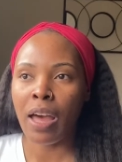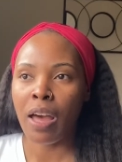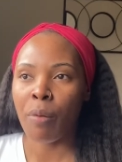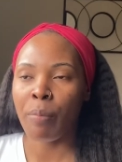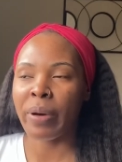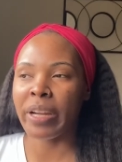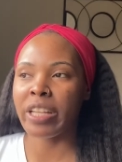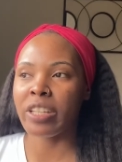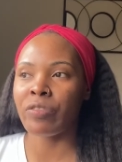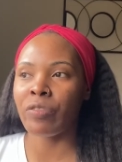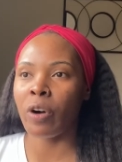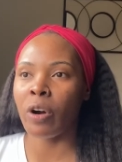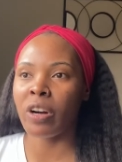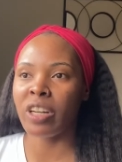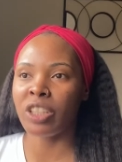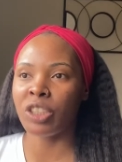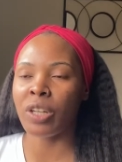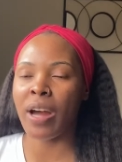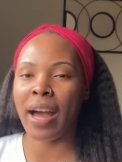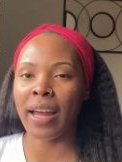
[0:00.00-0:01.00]
But as far as
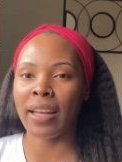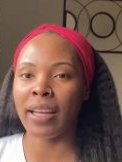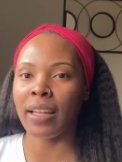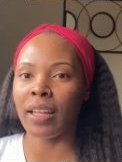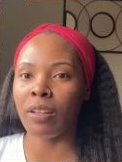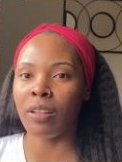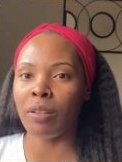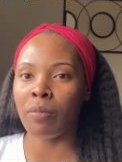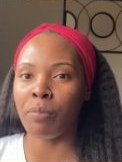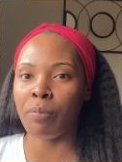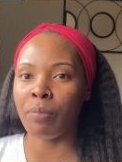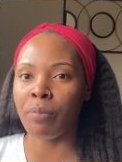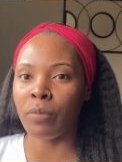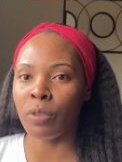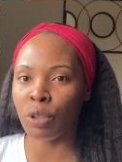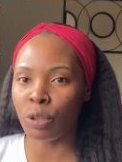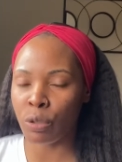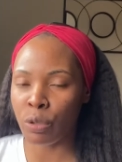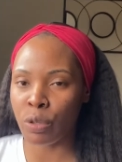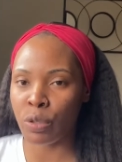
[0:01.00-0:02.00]
trying to
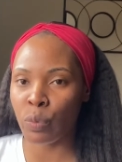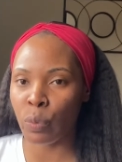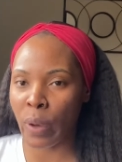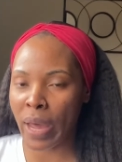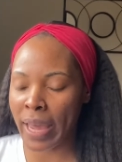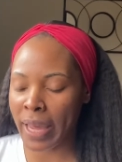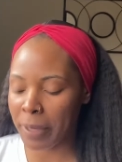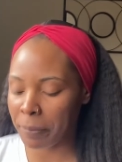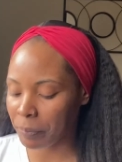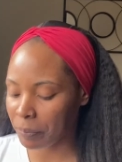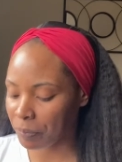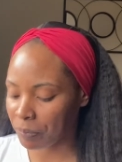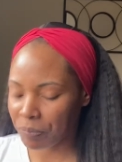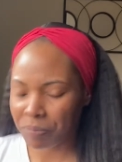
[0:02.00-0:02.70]
lose weight